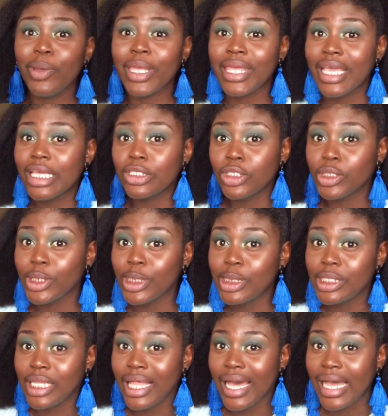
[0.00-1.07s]
we get straight
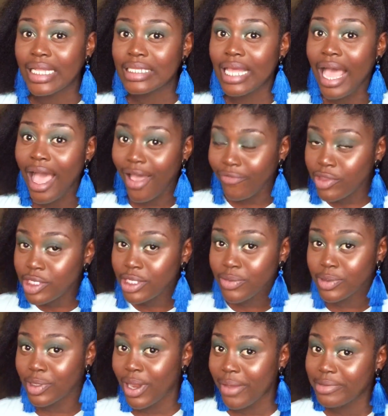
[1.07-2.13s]
to that, have you
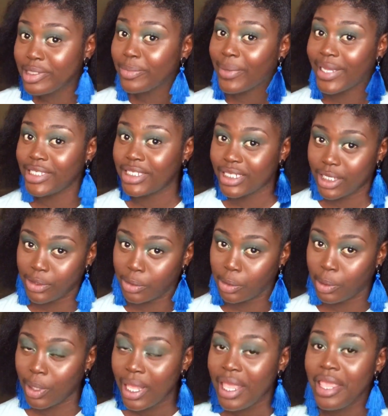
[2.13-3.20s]
subscribed to my channel?
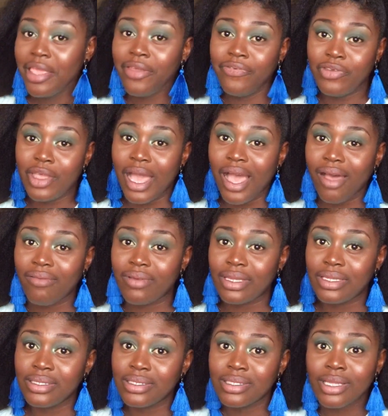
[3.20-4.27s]
If you
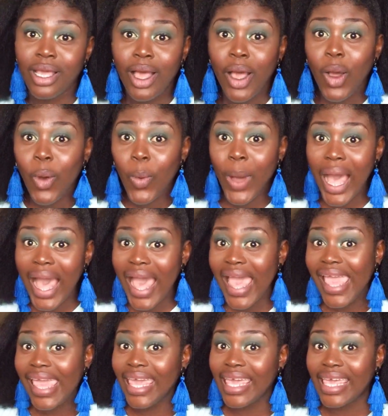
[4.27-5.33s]
haven't,
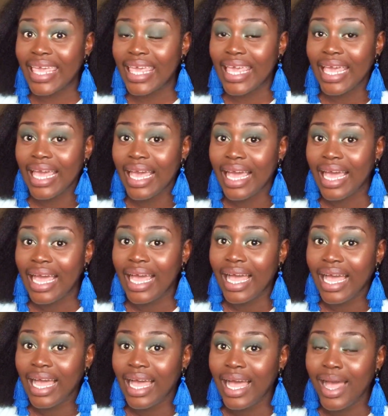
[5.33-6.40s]
why?
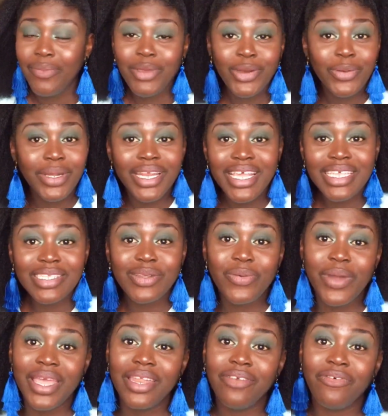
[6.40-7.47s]
I mean, what are you still
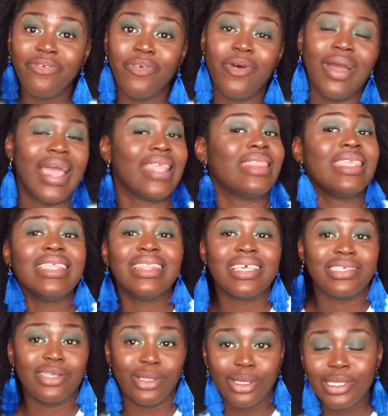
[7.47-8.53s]
waiting for? I think
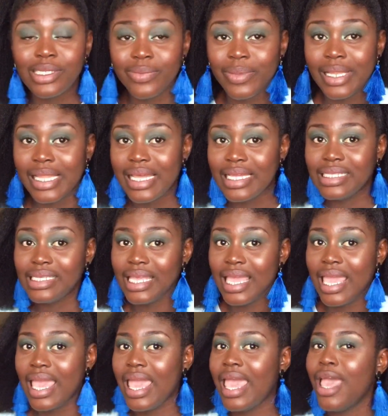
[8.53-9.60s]
there's a lot to be learned
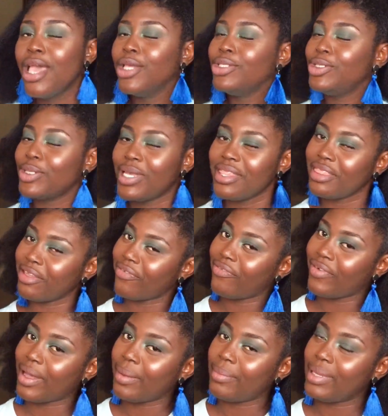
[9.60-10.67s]
here. Join the
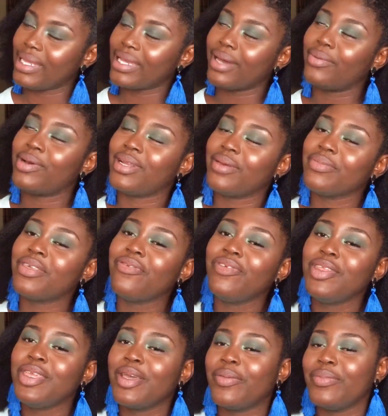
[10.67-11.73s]
family. Come on, I'm
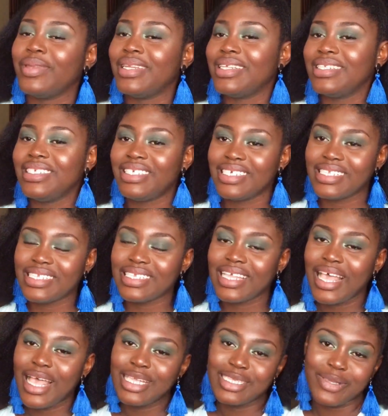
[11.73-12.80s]
giving you a minute. Just
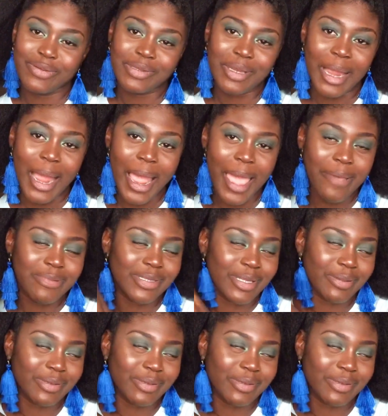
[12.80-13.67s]
subscribe,